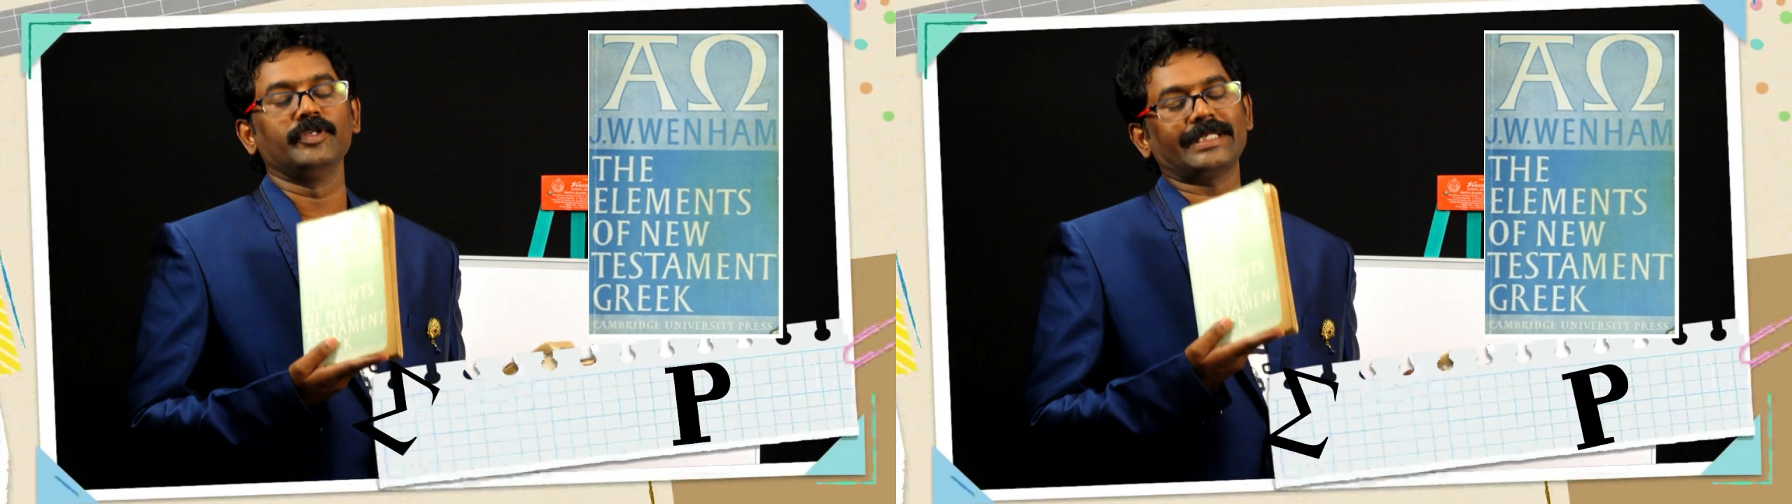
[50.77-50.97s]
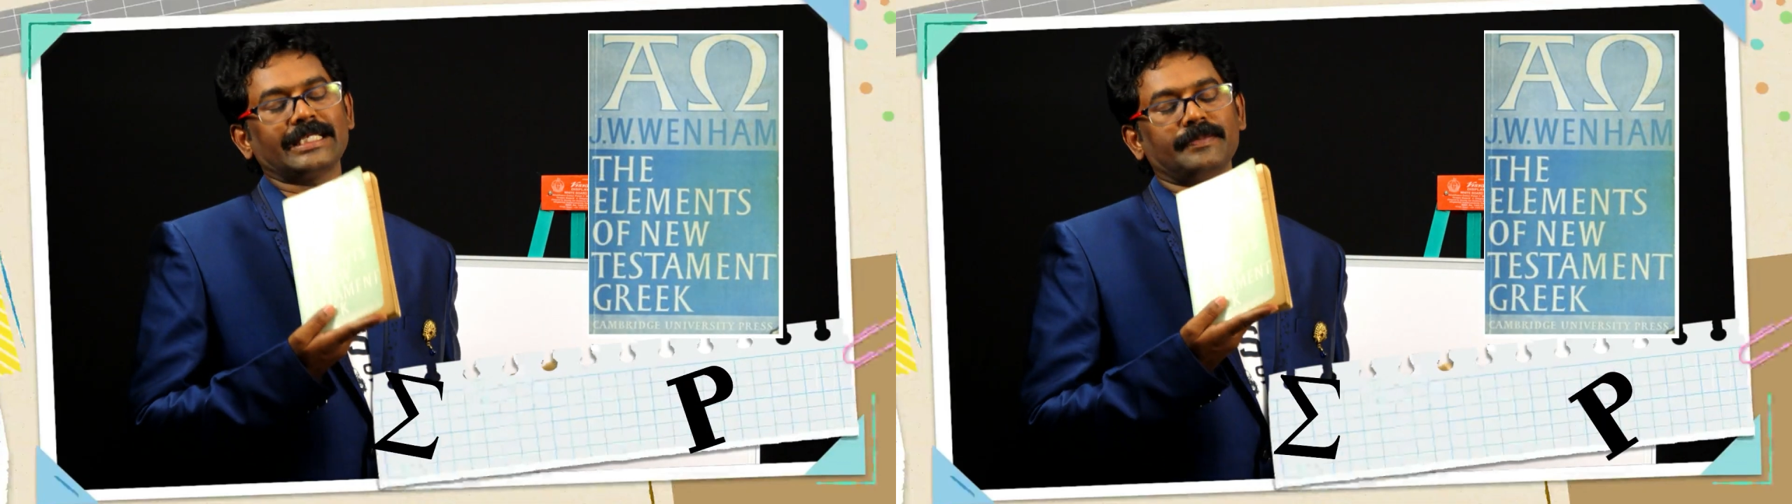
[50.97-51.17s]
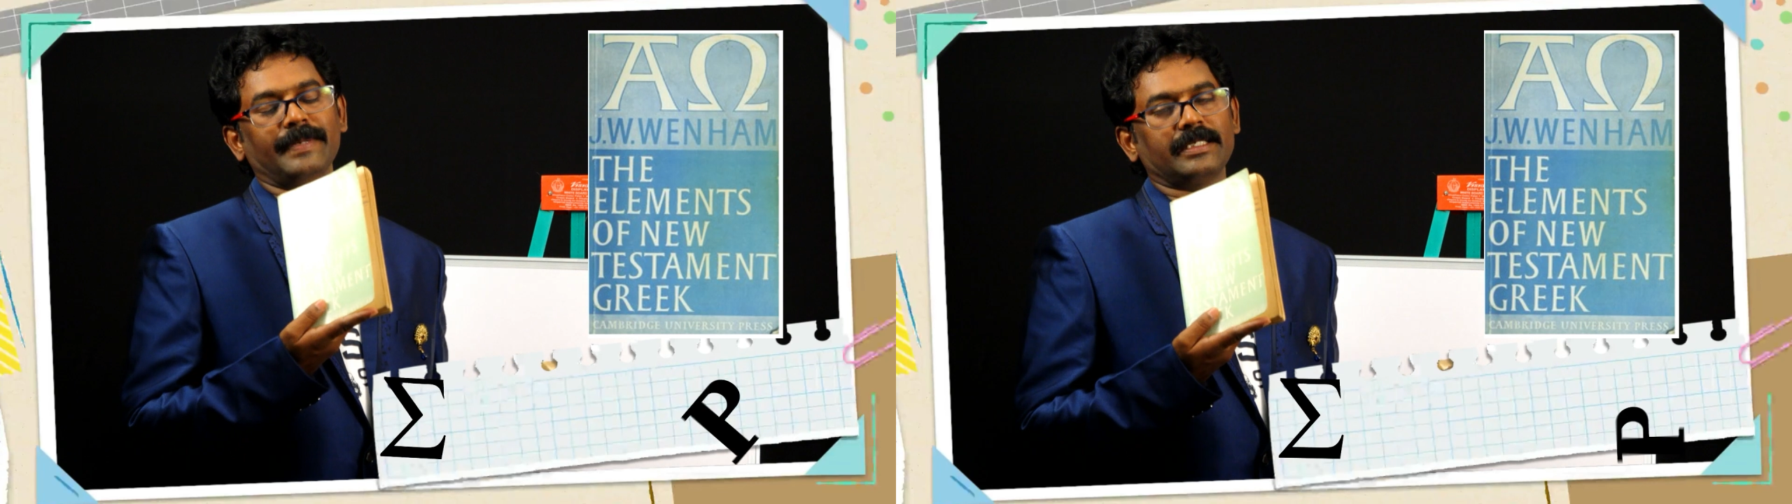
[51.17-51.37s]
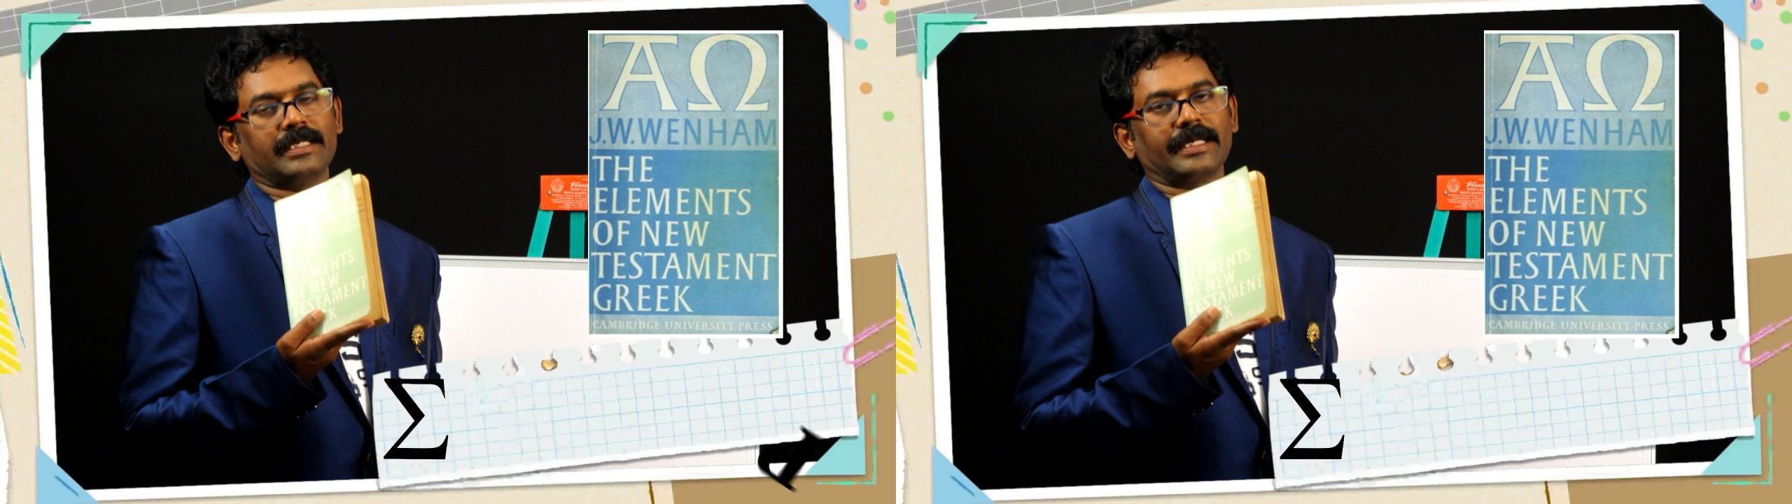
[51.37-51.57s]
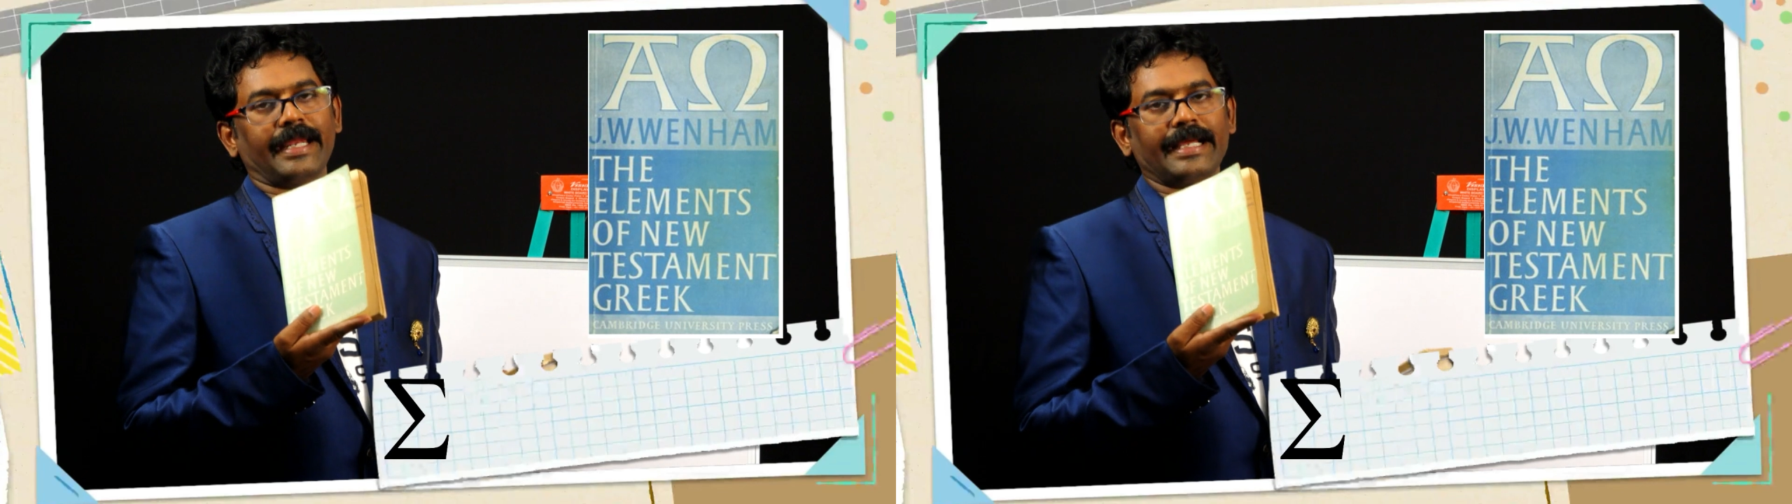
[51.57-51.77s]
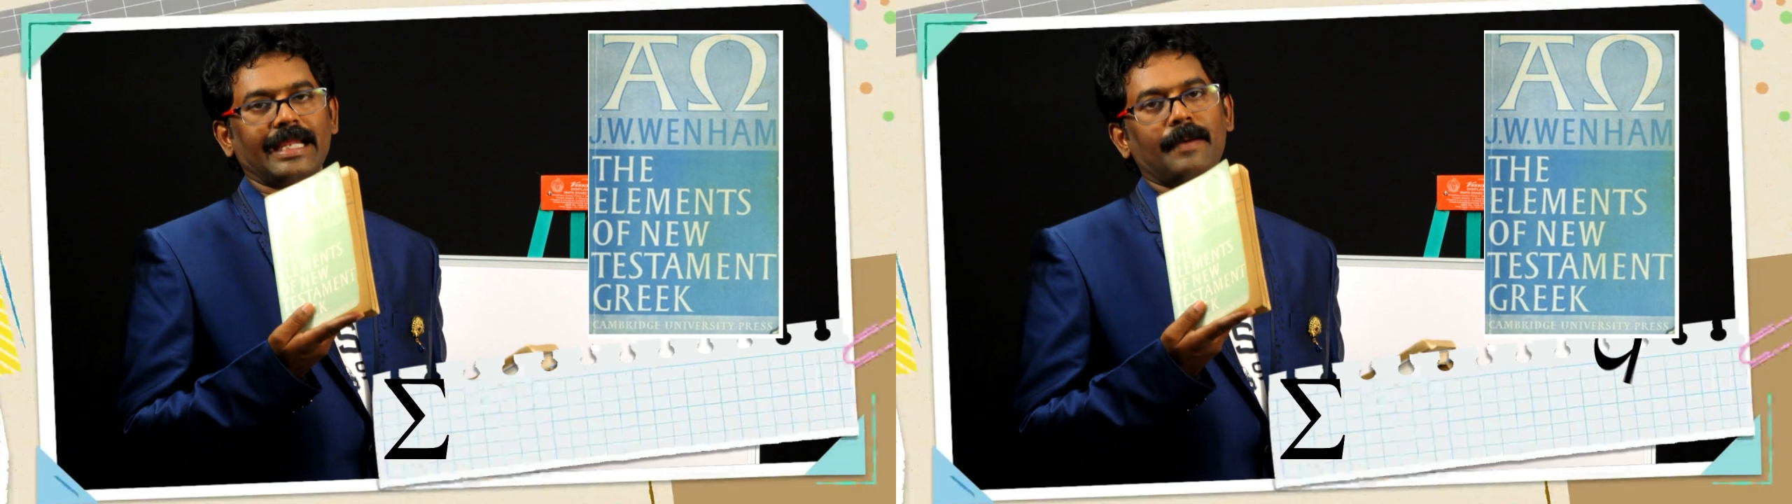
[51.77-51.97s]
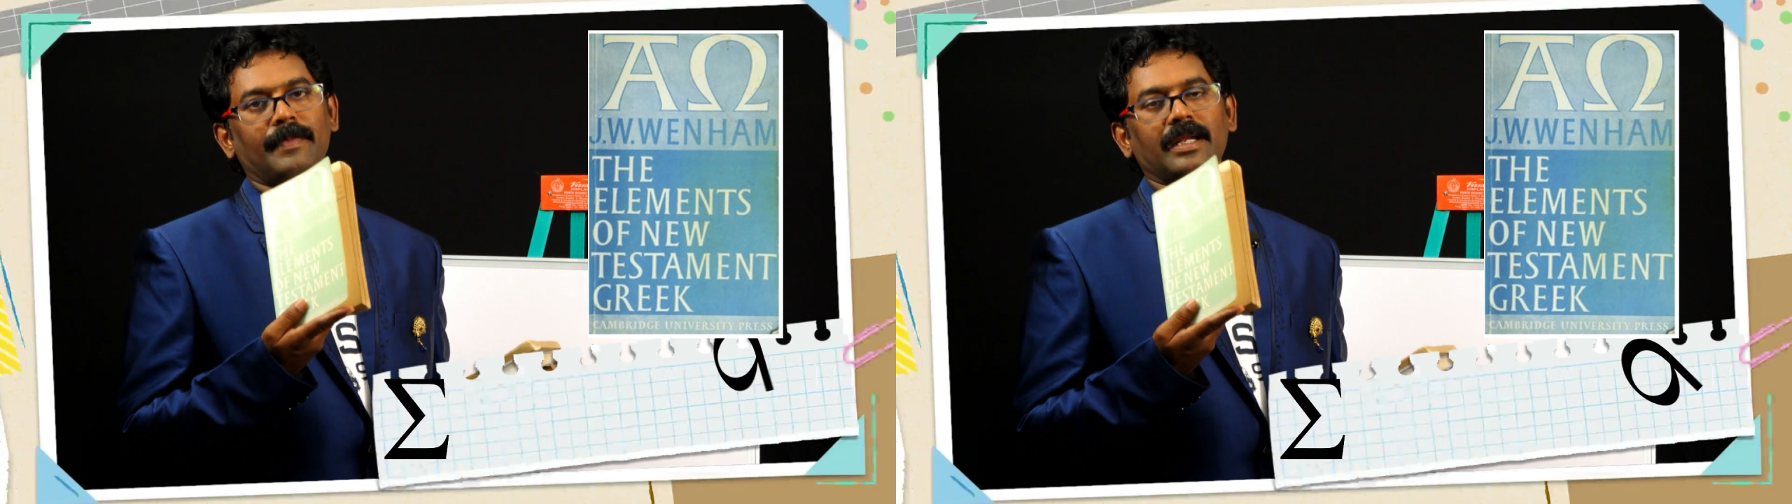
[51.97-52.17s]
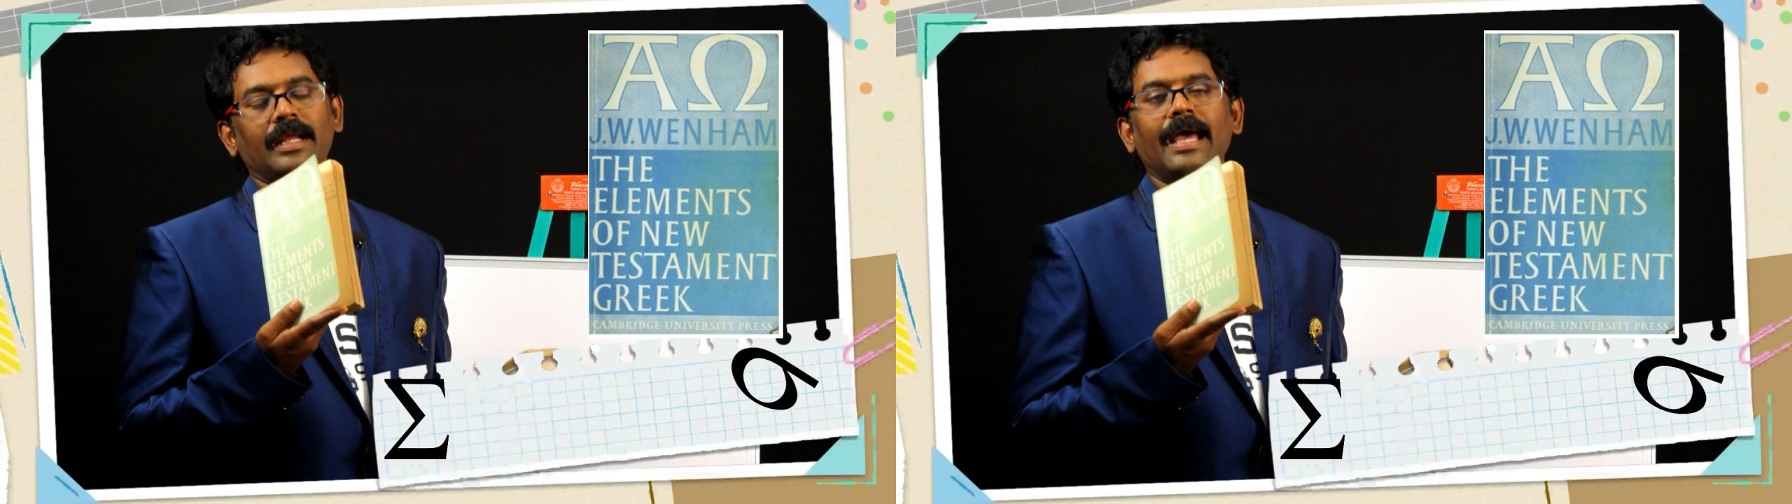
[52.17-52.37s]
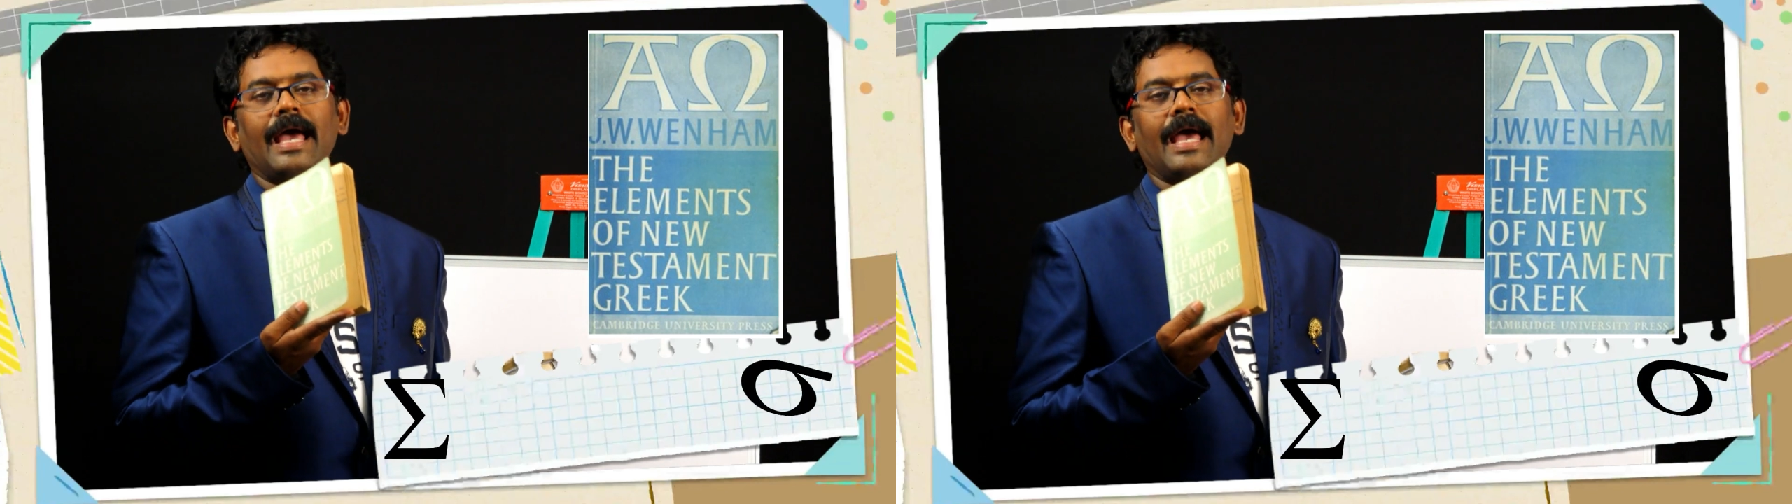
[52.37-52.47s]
New Testament Greek Grammar,